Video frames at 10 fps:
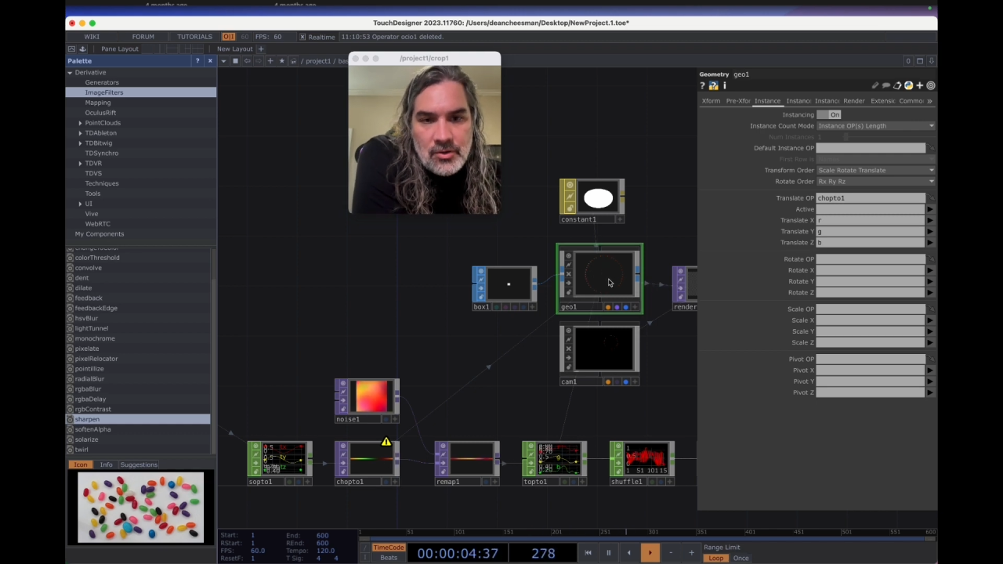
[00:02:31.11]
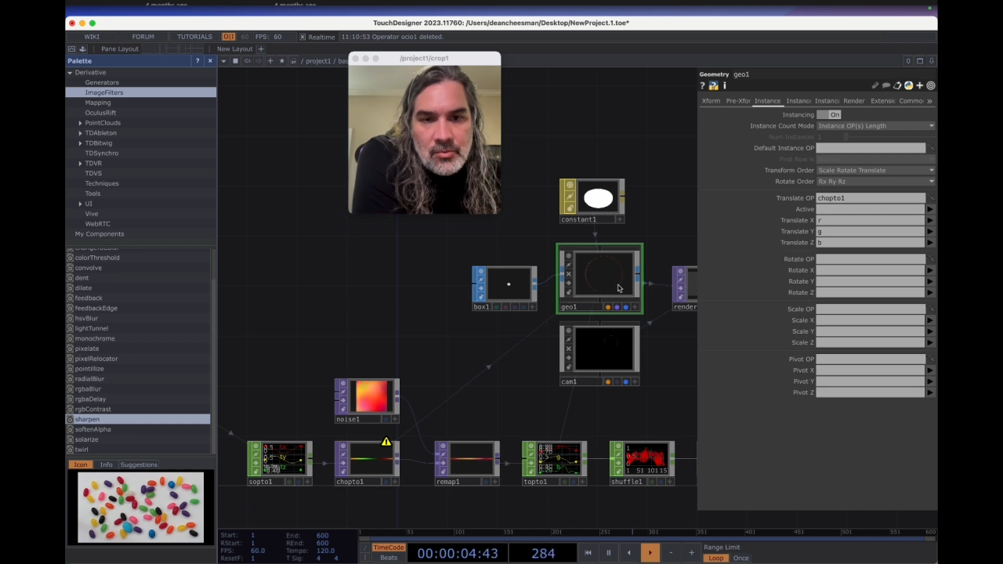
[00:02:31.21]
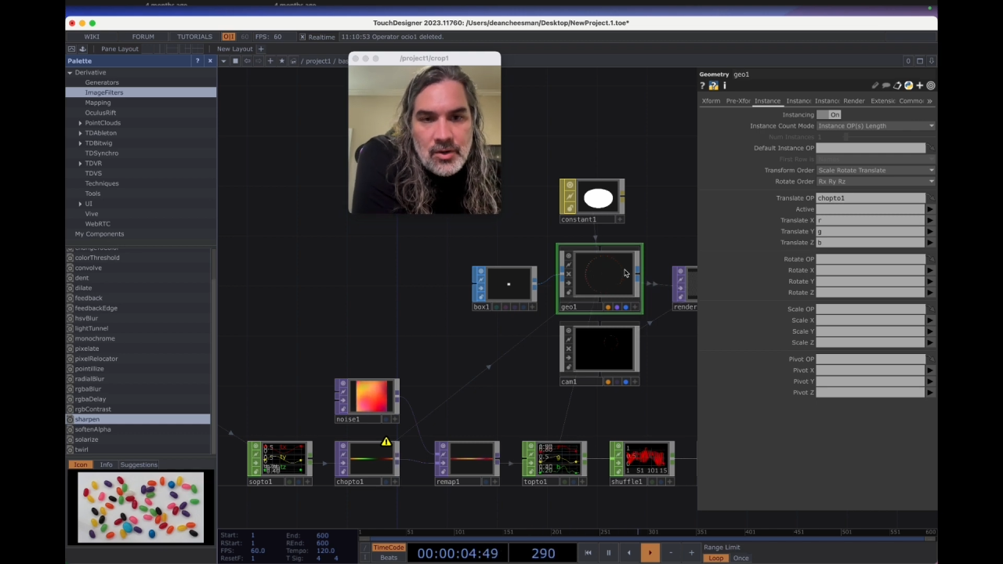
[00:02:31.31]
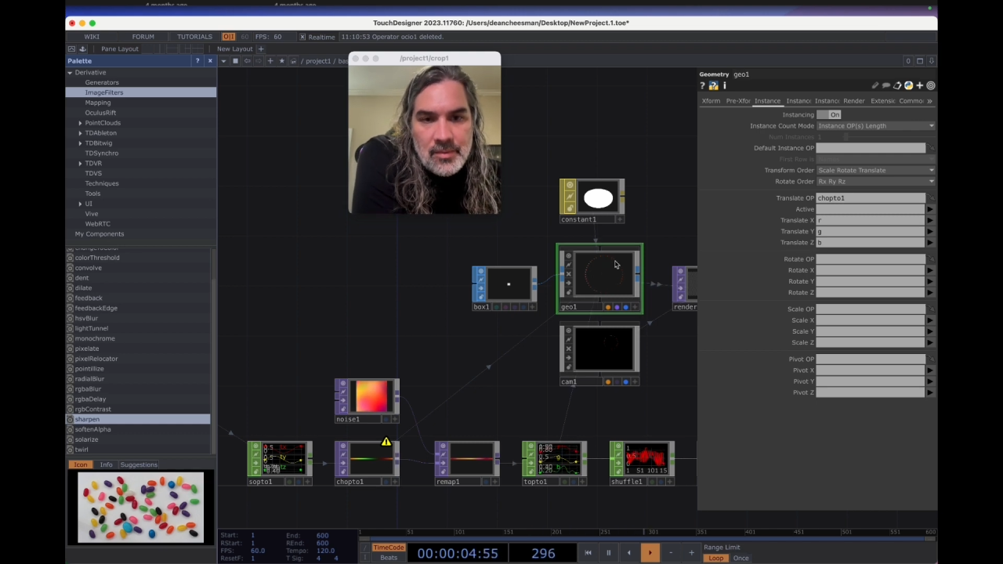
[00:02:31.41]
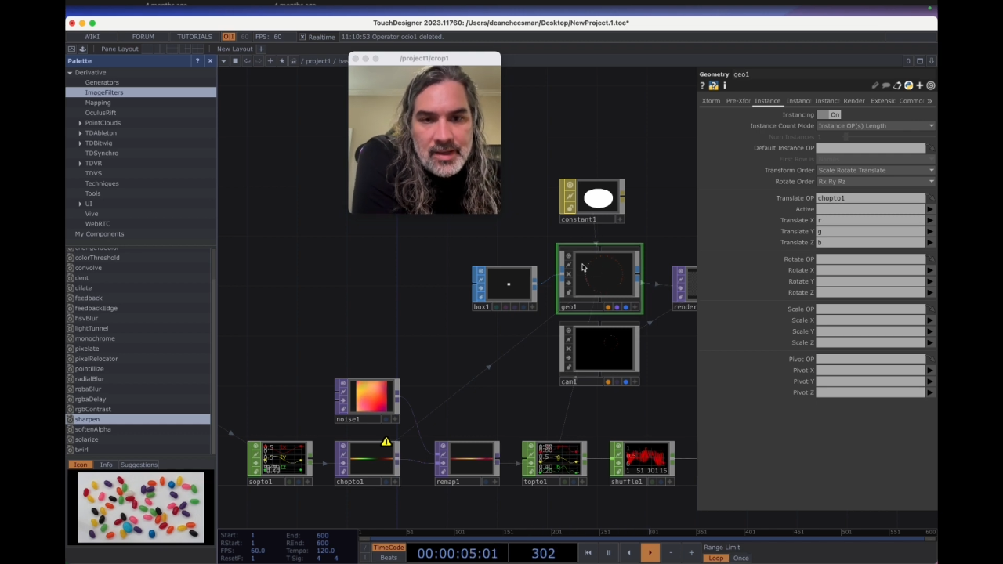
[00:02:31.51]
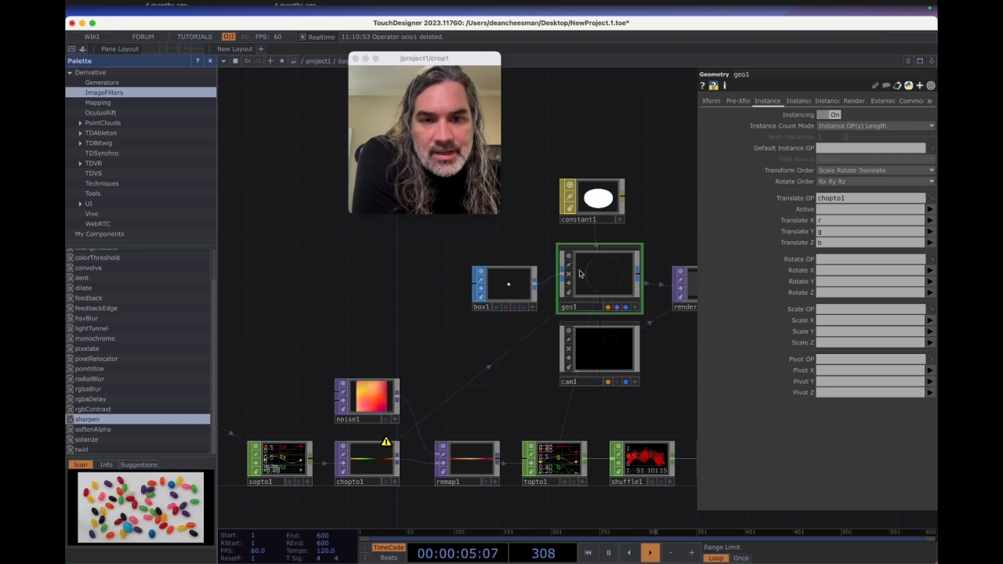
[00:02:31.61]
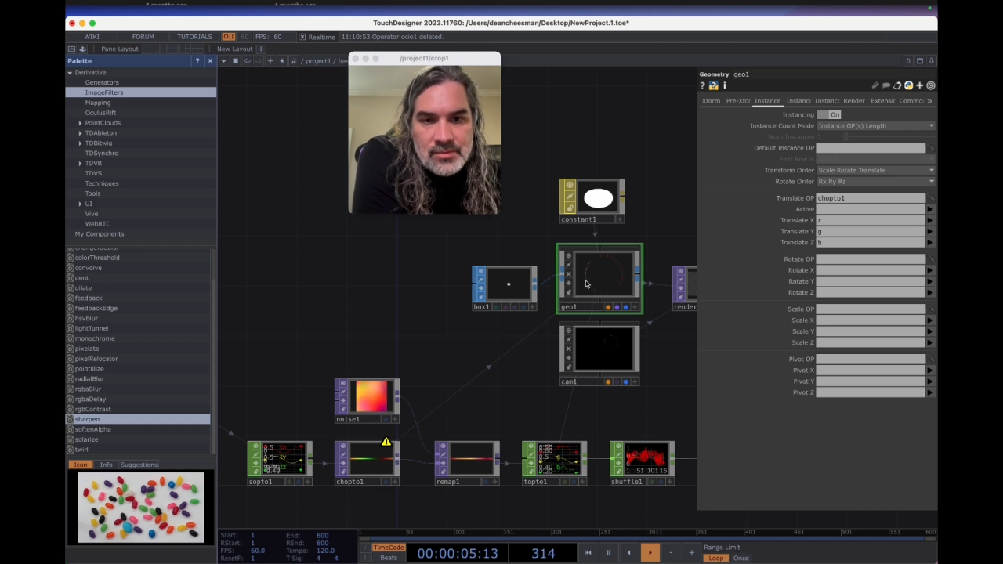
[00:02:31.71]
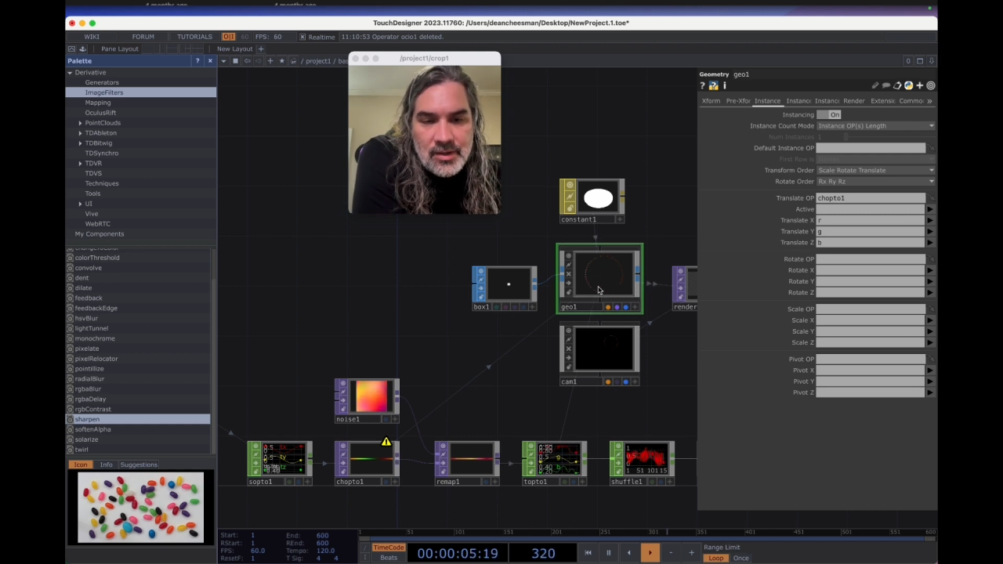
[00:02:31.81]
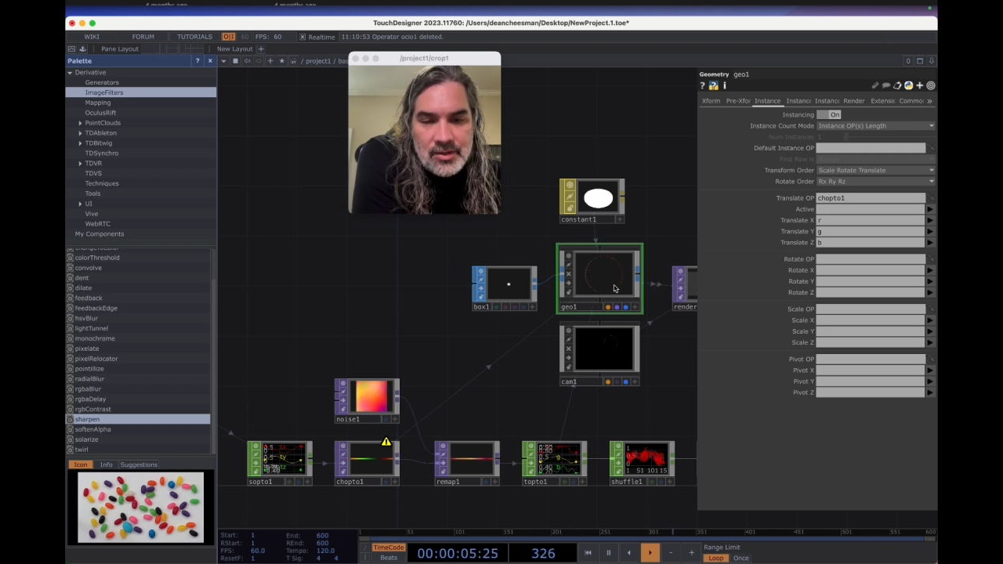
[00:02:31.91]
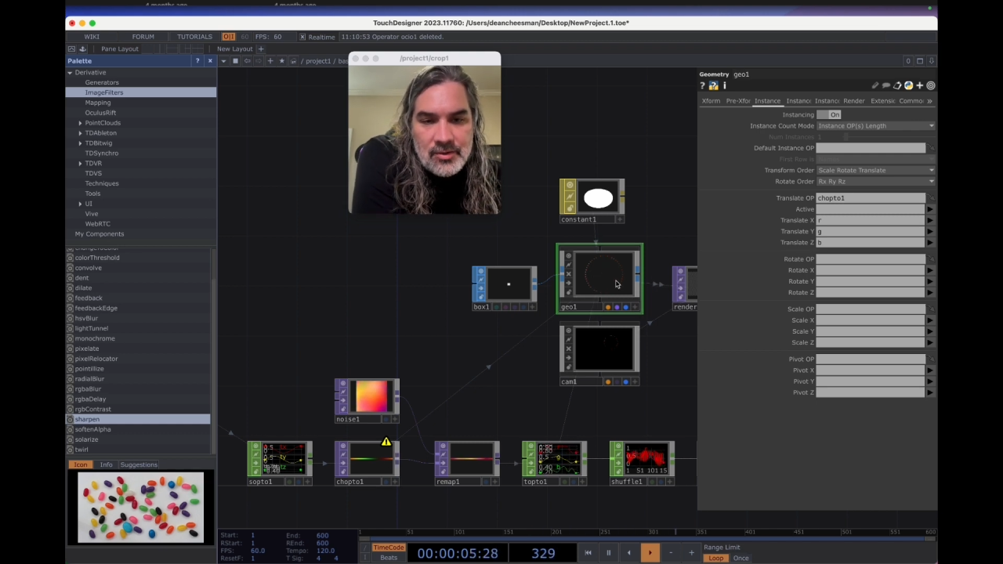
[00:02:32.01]
where my
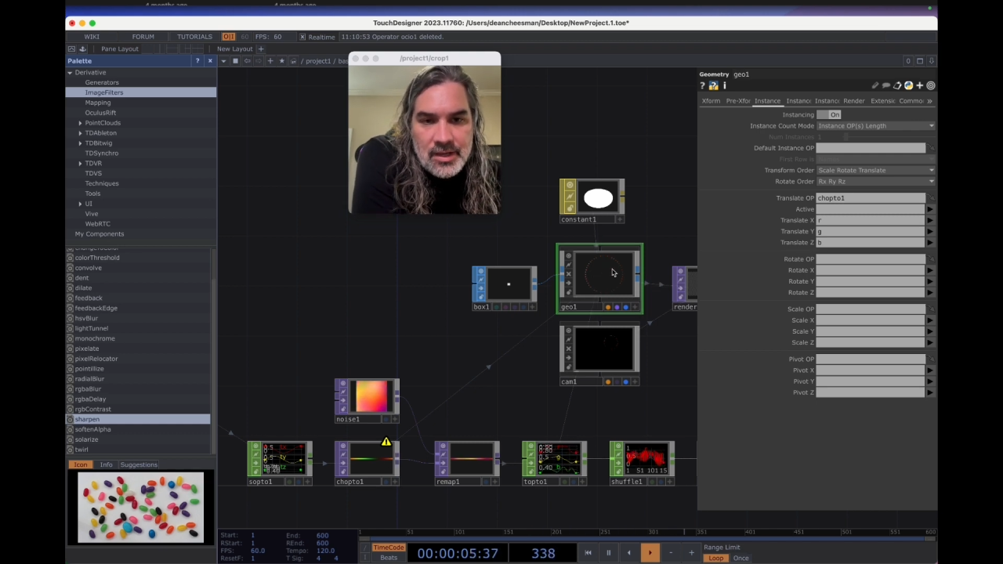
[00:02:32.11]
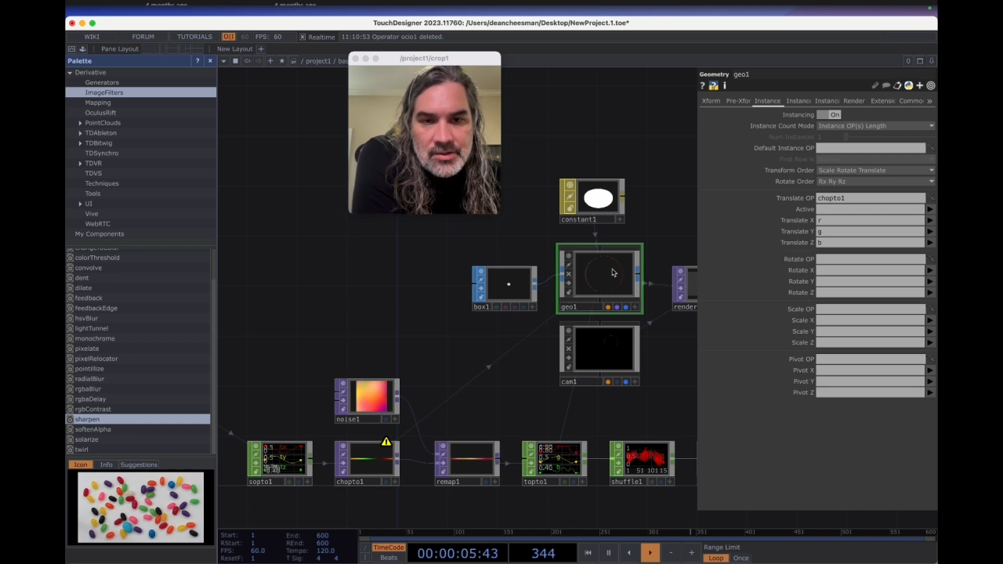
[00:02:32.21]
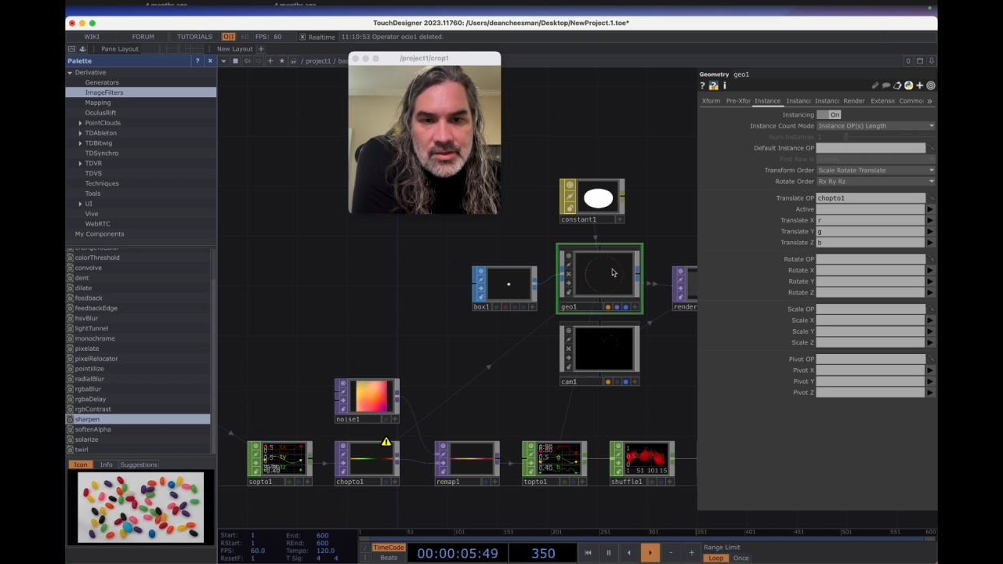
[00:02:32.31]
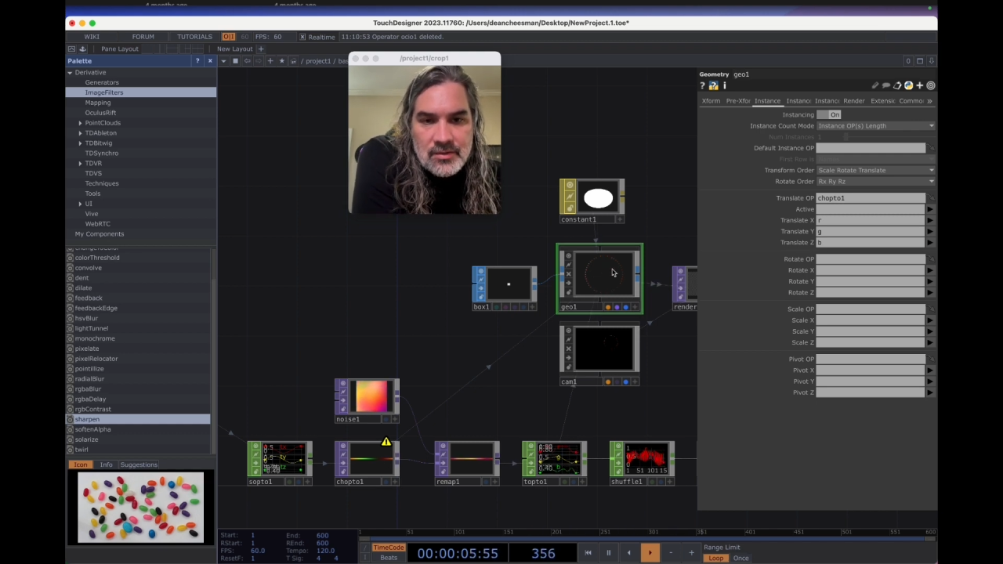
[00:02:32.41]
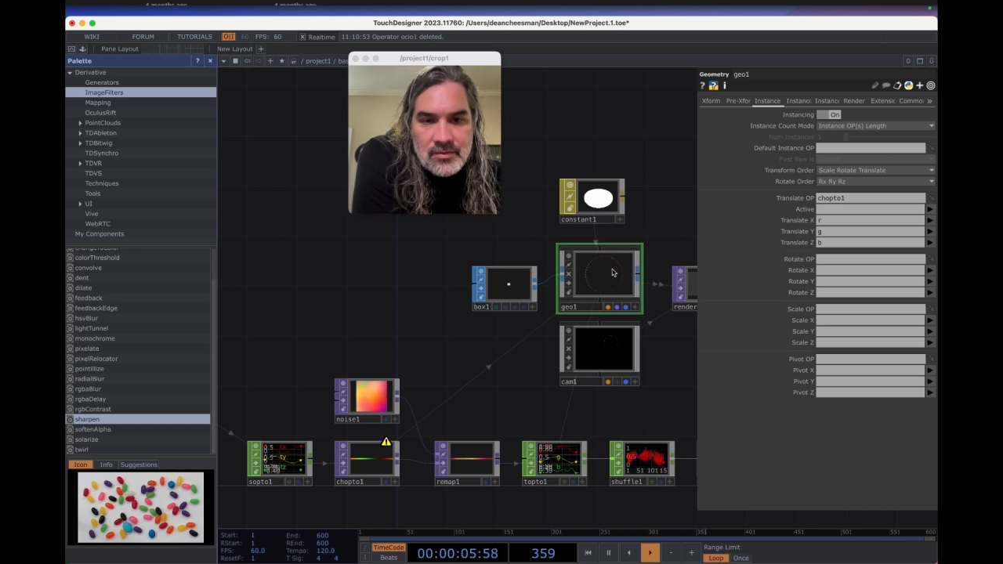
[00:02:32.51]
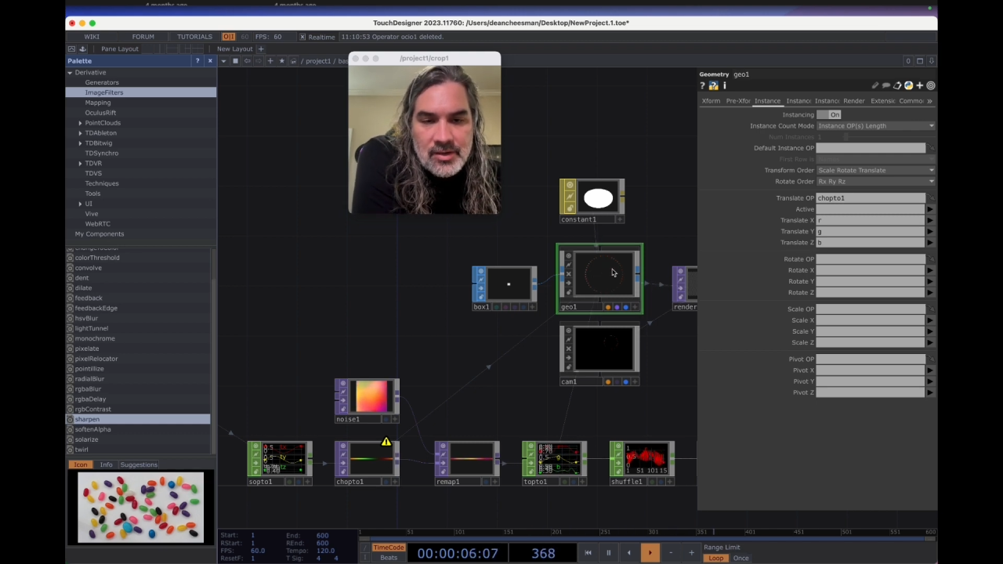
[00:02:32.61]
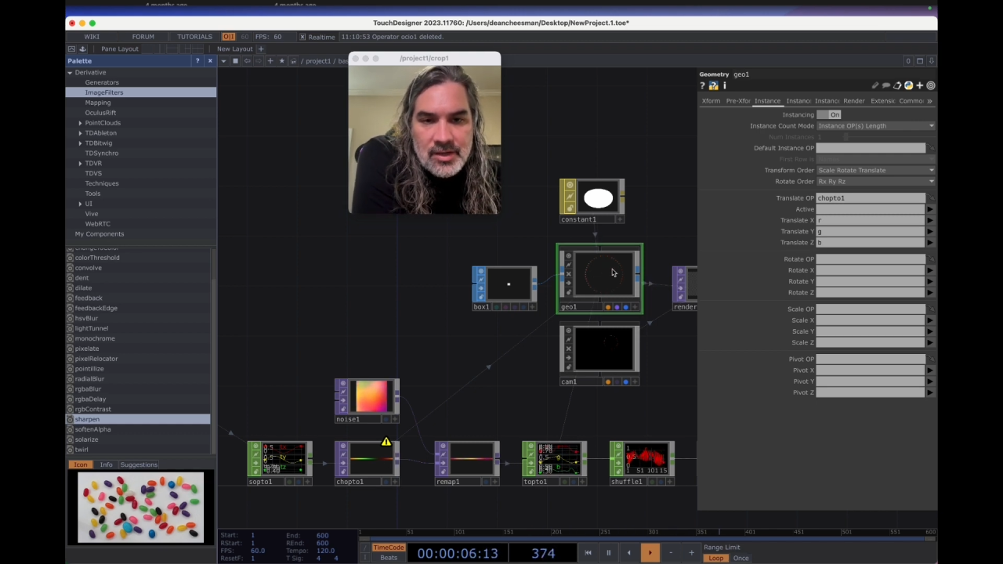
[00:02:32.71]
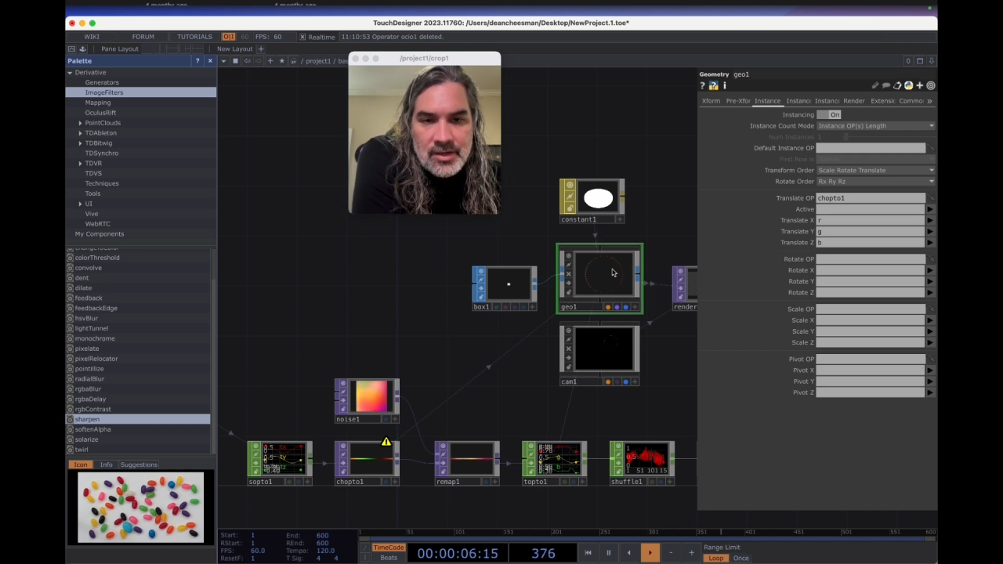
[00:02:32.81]
XY location of my